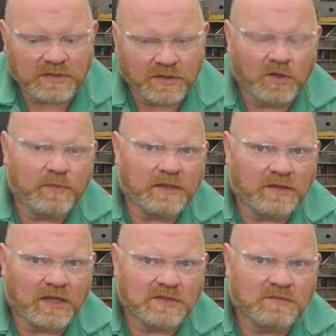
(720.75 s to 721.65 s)
a little bit
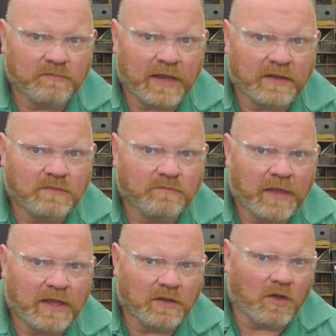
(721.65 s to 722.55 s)
does
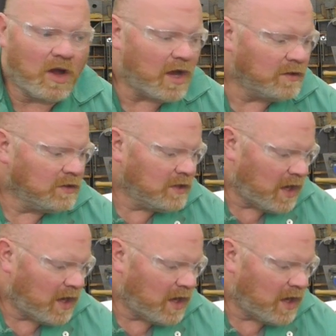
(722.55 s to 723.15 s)
make a lot.